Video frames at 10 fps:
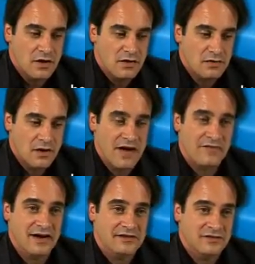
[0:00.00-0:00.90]
you
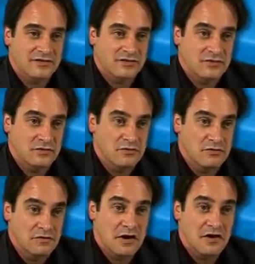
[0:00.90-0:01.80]
have access to
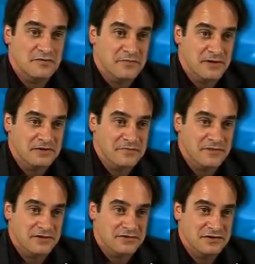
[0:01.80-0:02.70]
large marketing
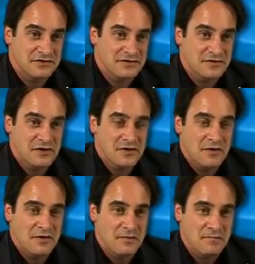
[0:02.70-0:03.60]
budgets,
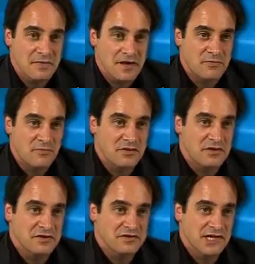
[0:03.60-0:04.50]
big
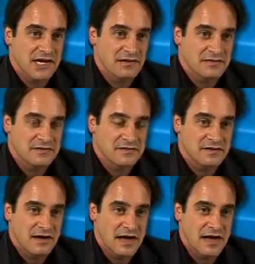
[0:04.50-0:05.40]
broadcast channels,
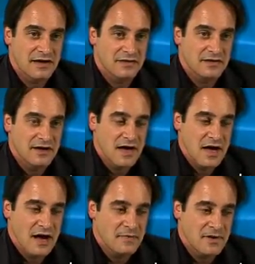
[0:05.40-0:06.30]
and
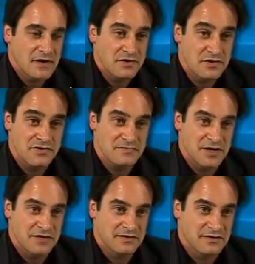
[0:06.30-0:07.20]
huge
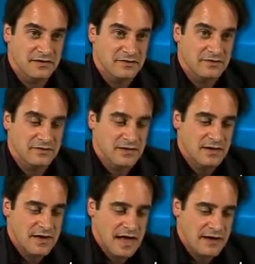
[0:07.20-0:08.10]
marketing teams.
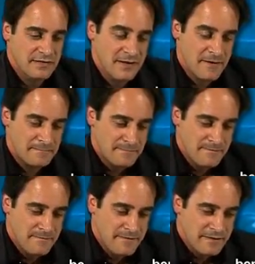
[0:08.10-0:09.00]
And
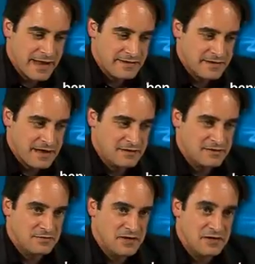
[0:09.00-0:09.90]
that tends
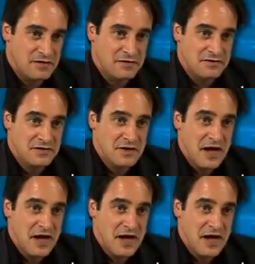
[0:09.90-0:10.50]
to mean that